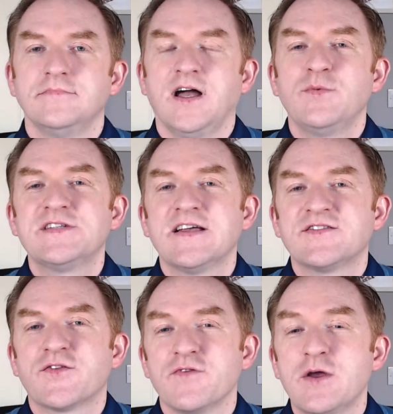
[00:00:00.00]
I was
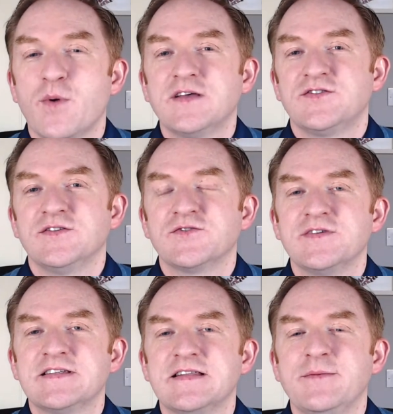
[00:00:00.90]
asked three questions
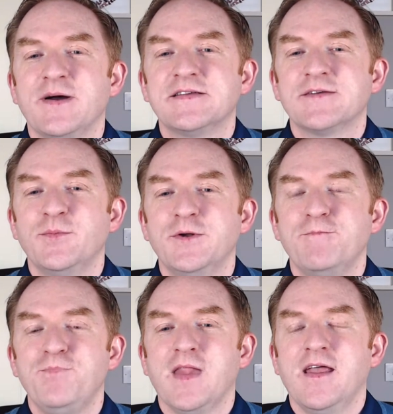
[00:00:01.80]
recently by
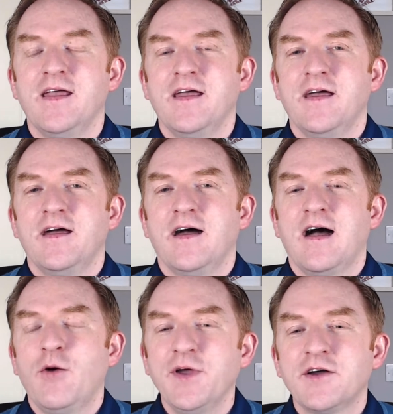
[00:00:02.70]
someone.
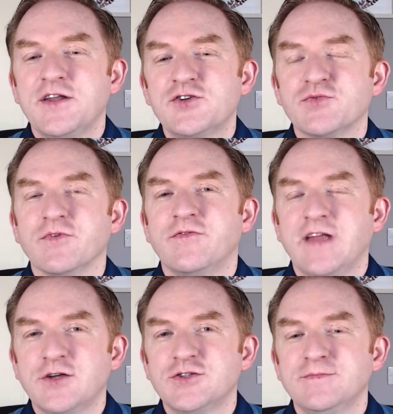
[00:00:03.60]
How I got into
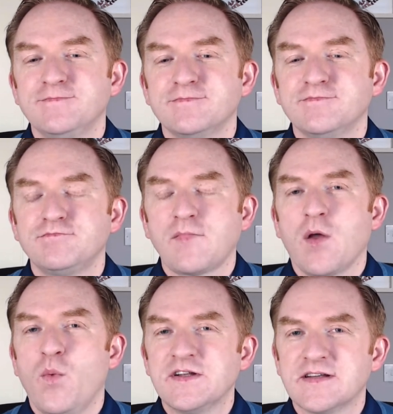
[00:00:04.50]
reflection,
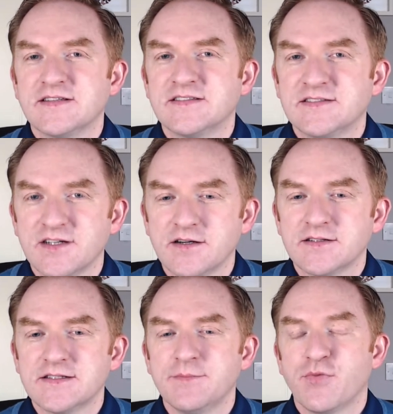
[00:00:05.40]
when did I
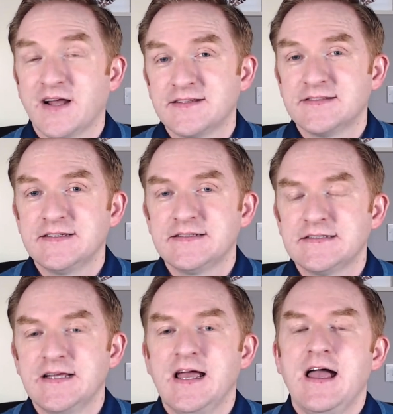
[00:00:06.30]
start practicing
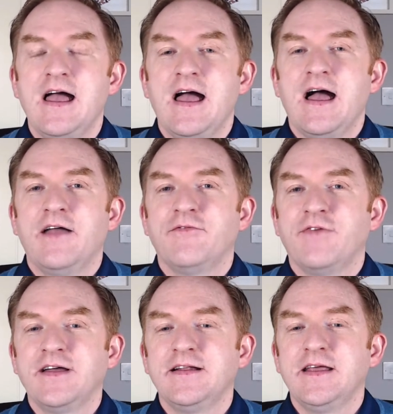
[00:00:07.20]
it, and
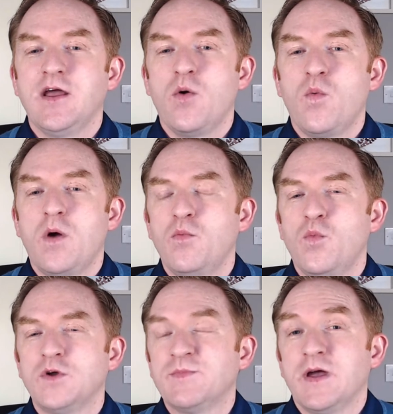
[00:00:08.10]
finally, what
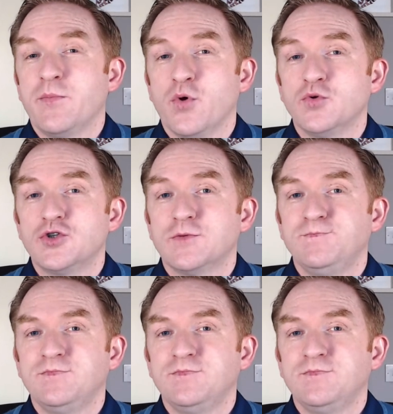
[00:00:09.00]
was my approach?